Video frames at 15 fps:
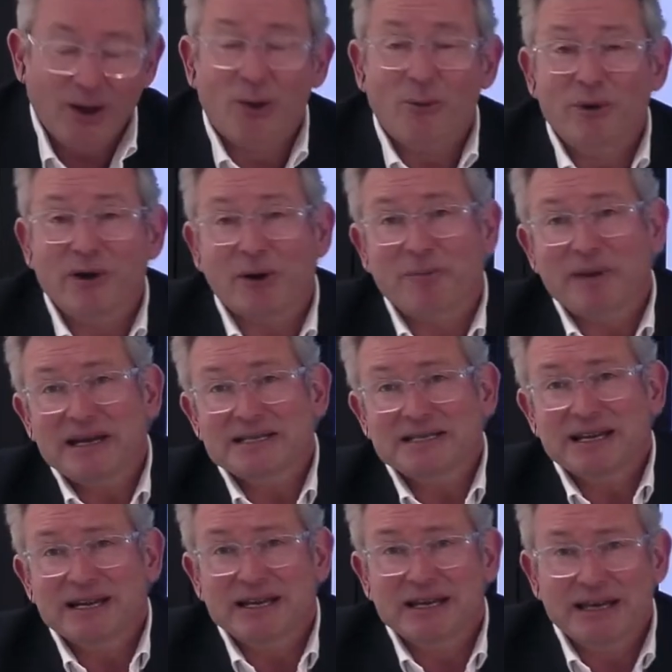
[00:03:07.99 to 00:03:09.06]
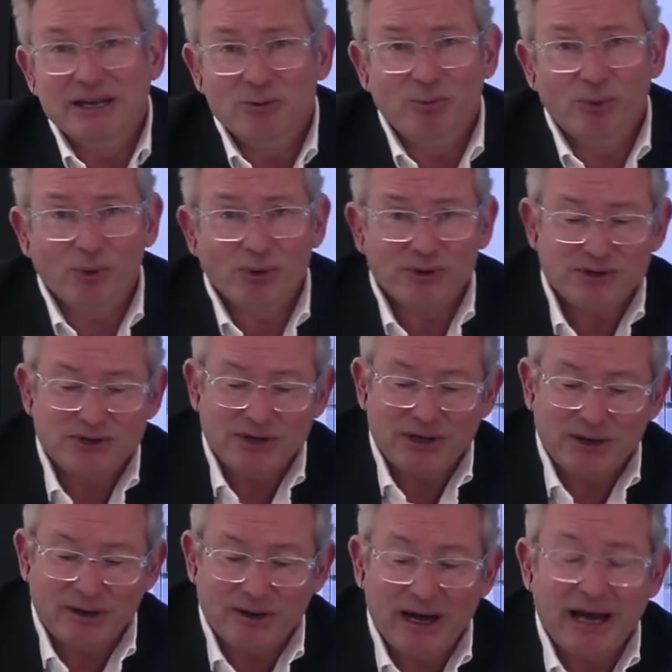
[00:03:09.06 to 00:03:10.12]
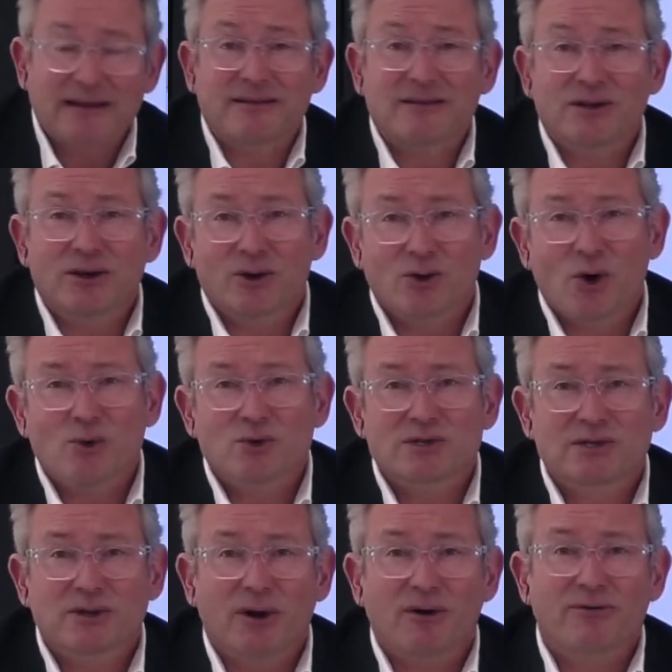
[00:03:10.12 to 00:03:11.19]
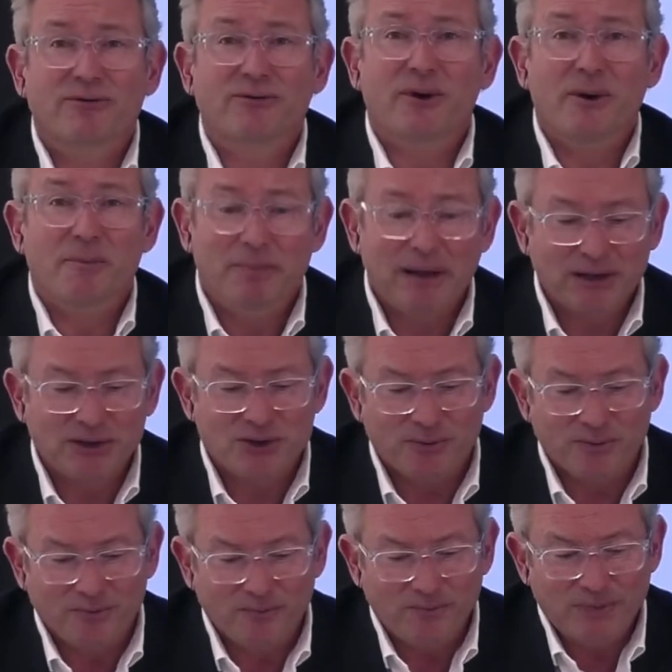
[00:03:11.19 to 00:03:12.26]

We are based in Newport at the coast of Belgium.